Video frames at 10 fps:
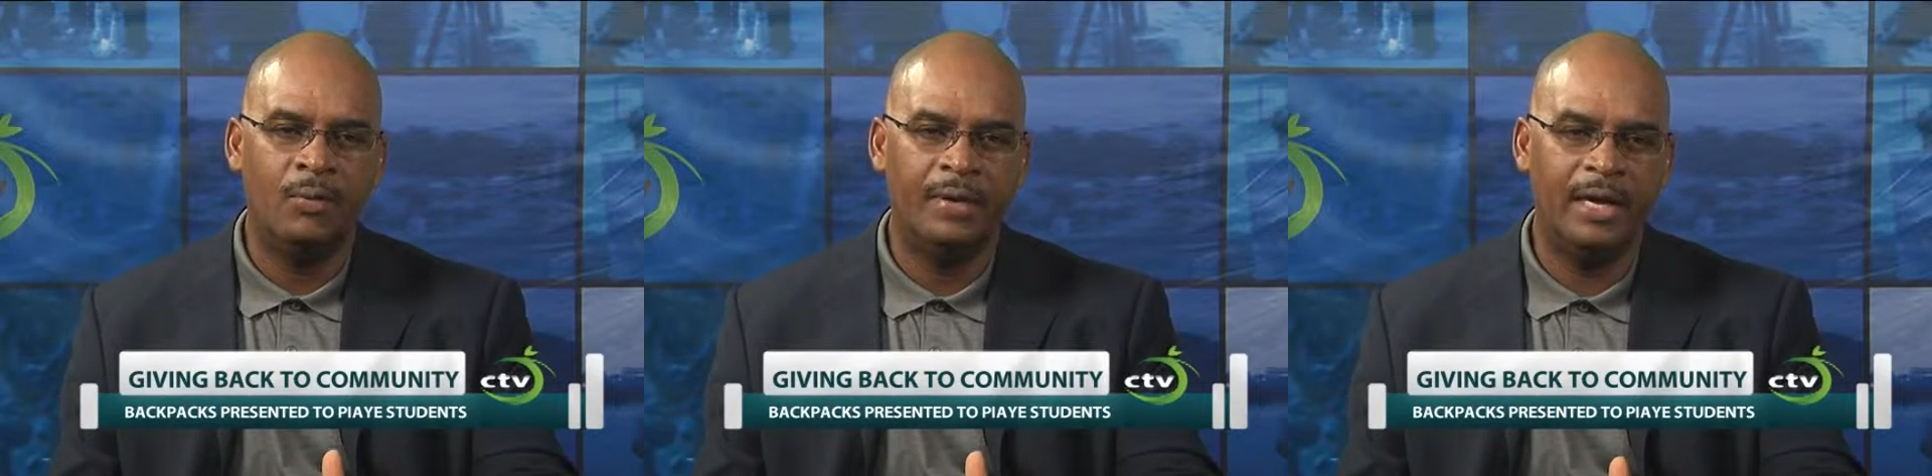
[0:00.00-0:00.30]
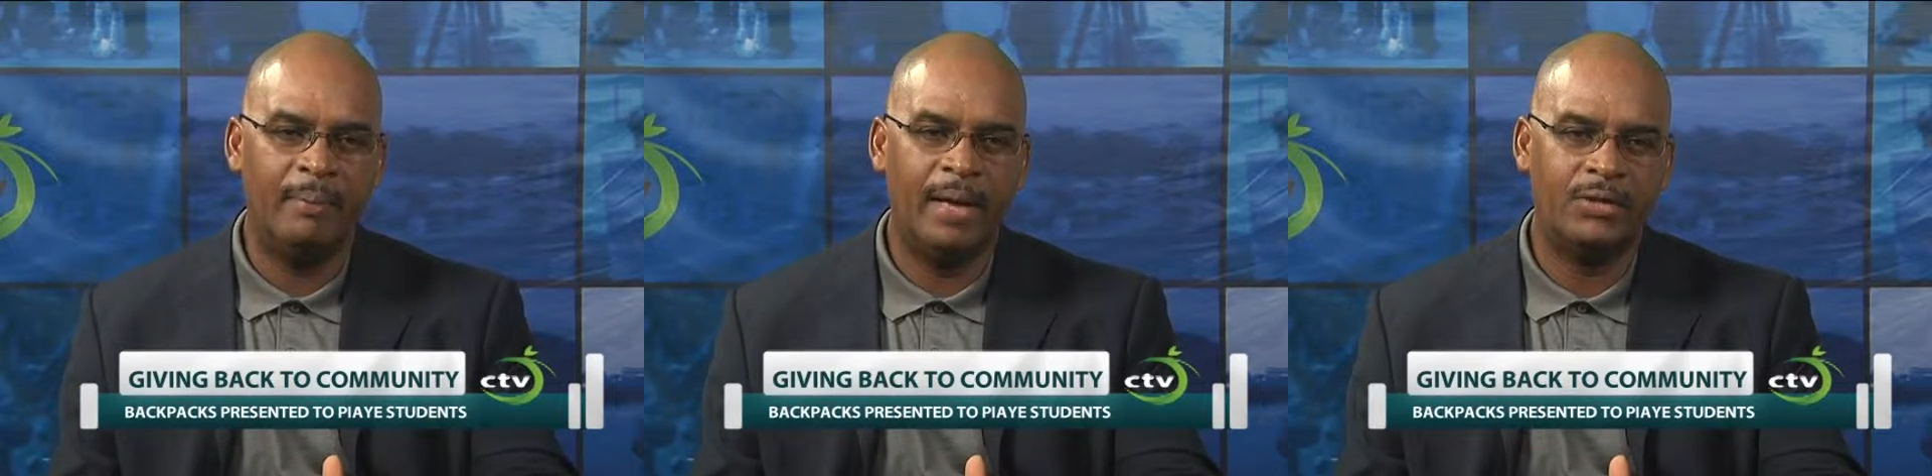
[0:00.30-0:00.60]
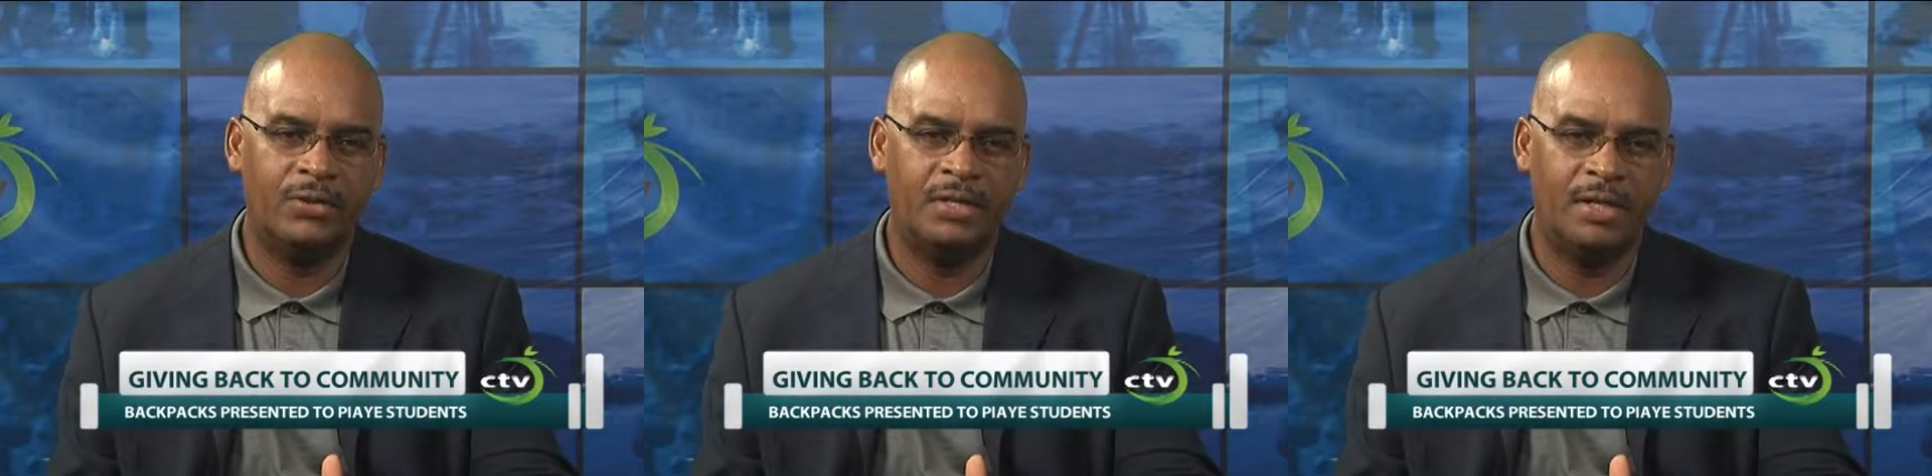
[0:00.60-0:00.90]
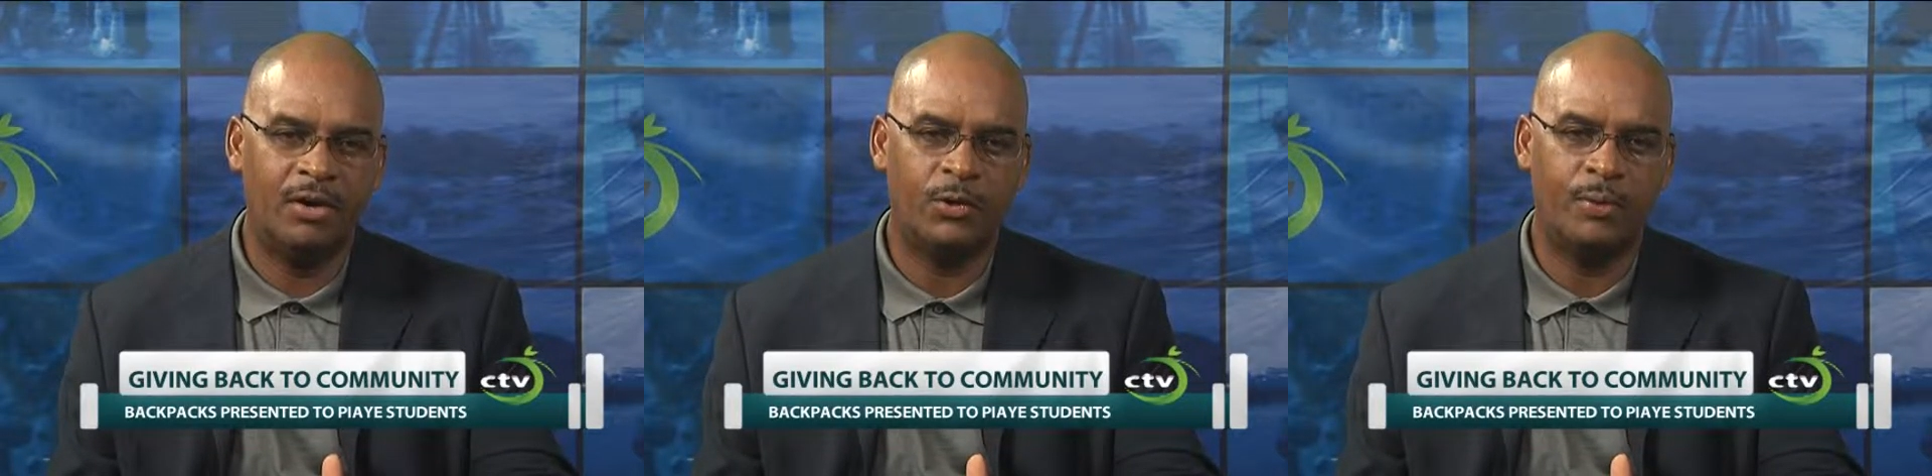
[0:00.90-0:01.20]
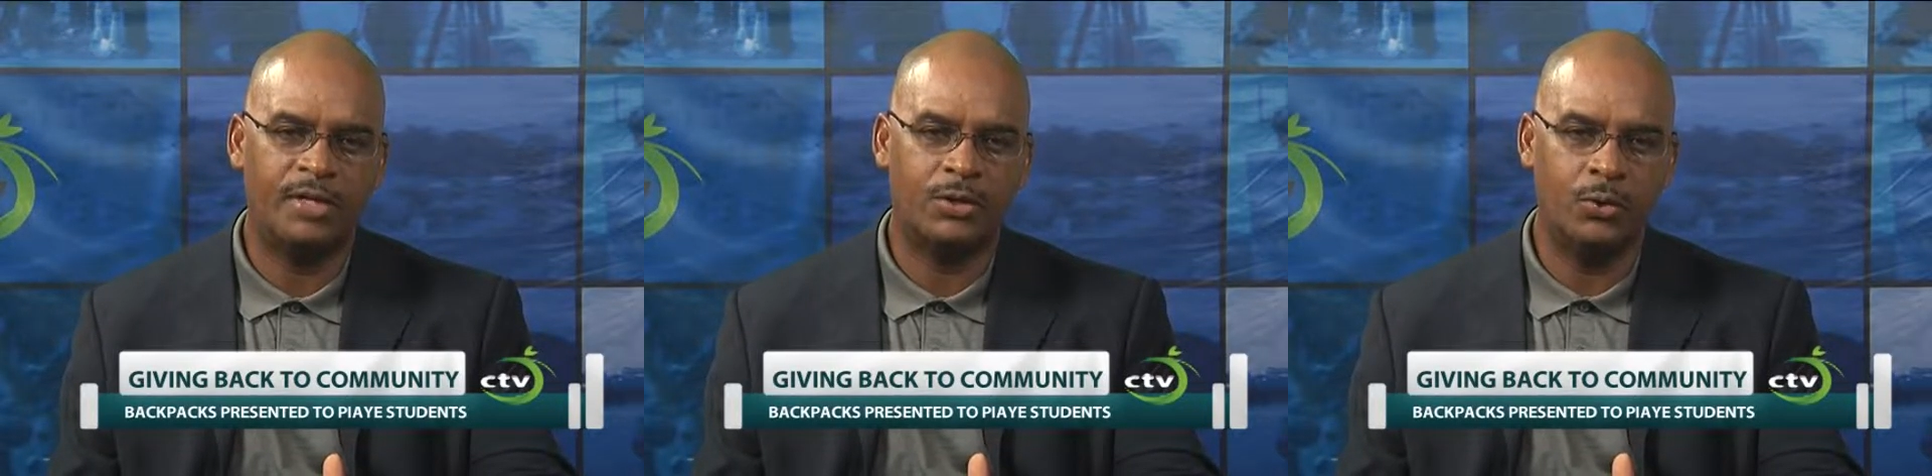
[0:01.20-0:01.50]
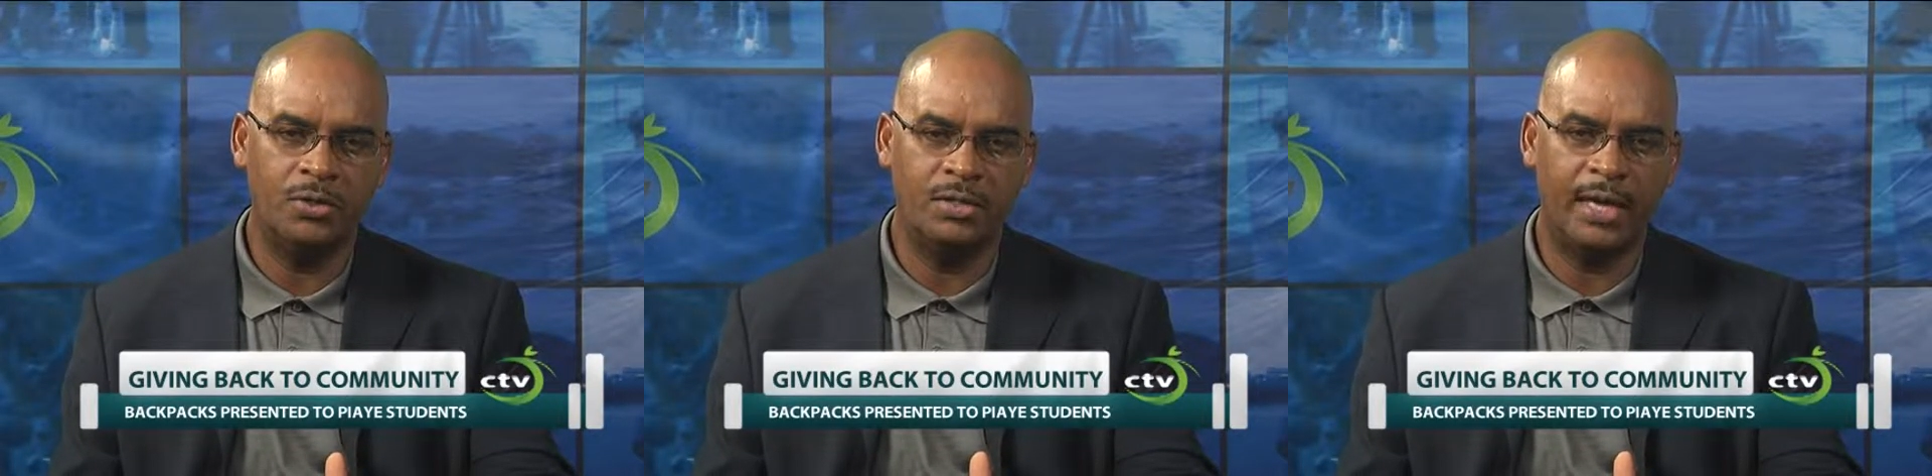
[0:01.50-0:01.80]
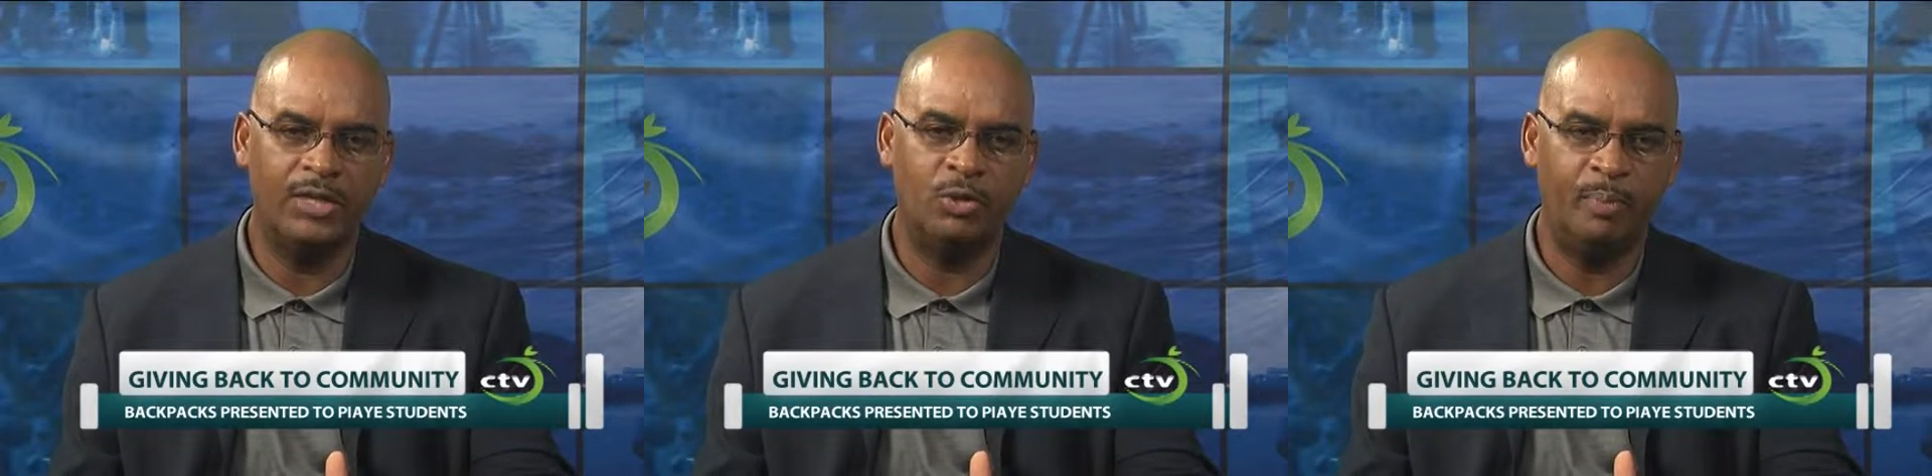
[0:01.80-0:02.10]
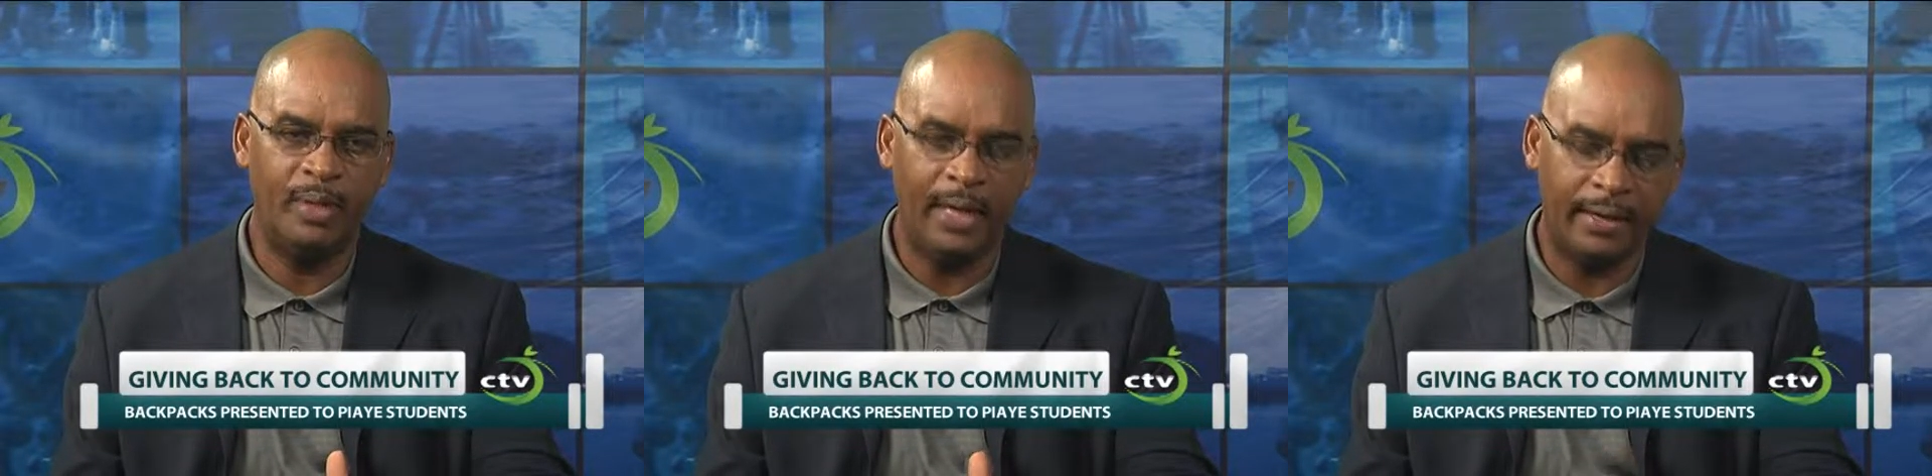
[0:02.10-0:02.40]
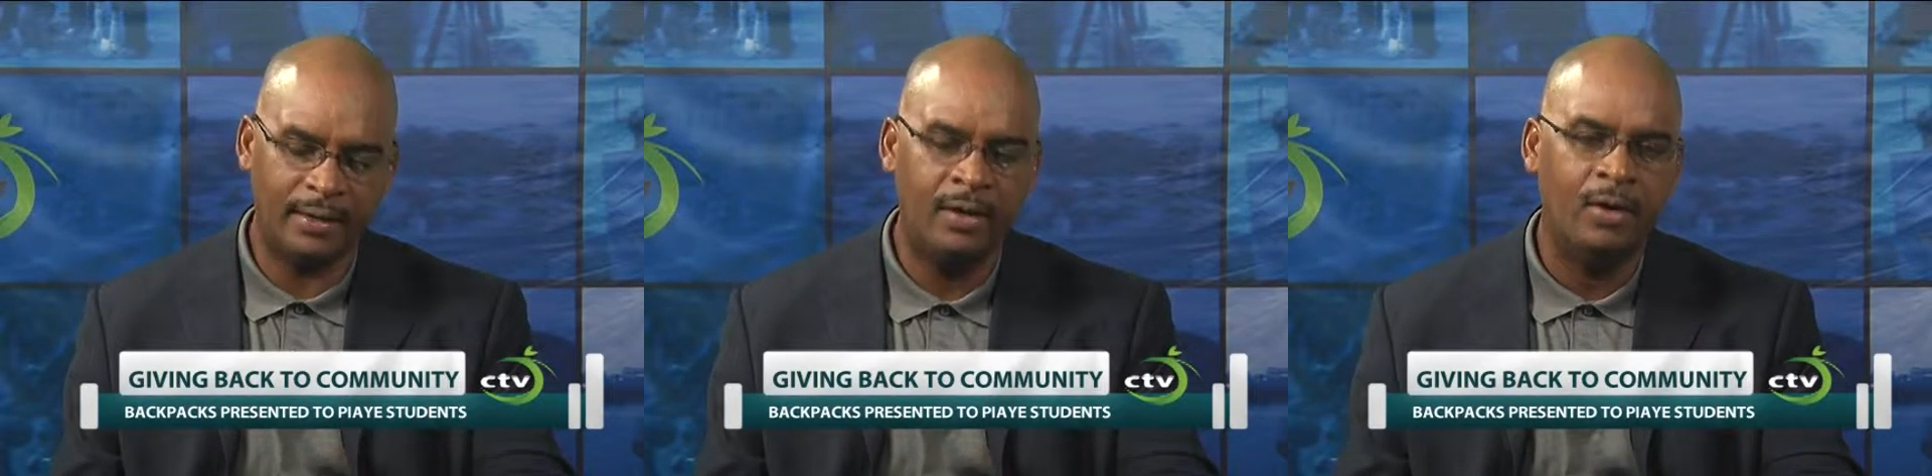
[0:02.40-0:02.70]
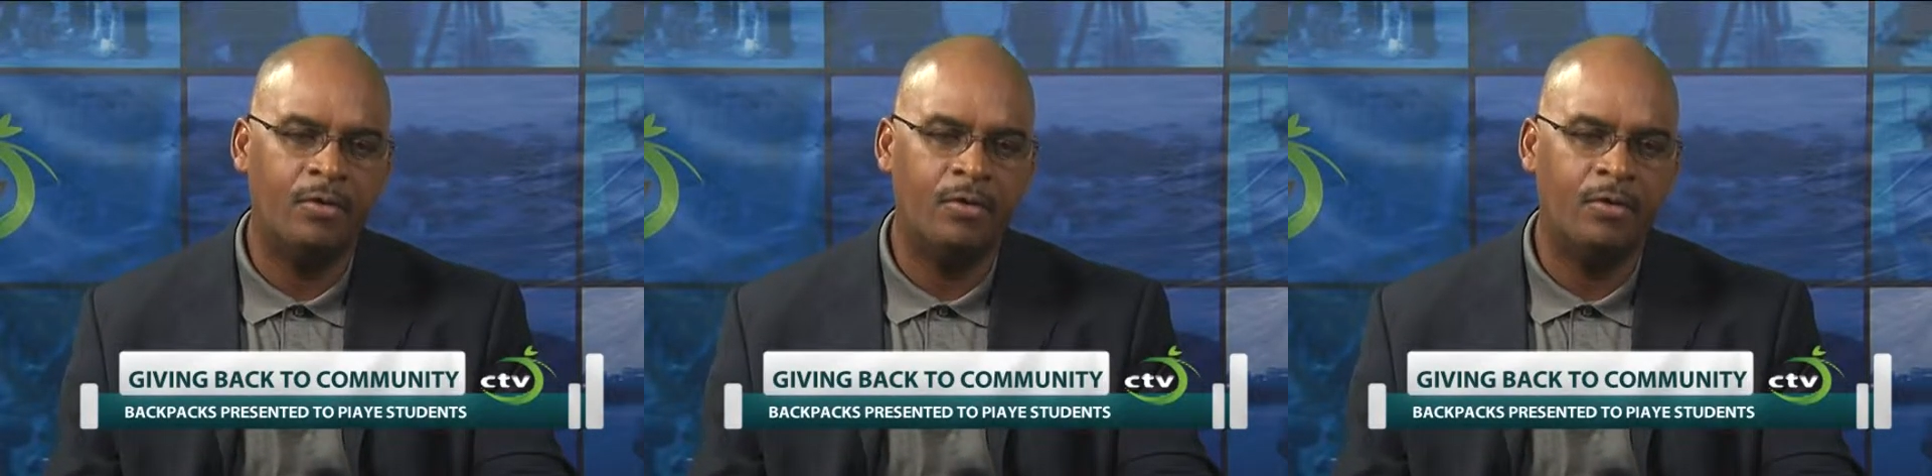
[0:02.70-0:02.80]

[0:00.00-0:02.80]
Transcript: We head back to the southwest coast and to Piaye,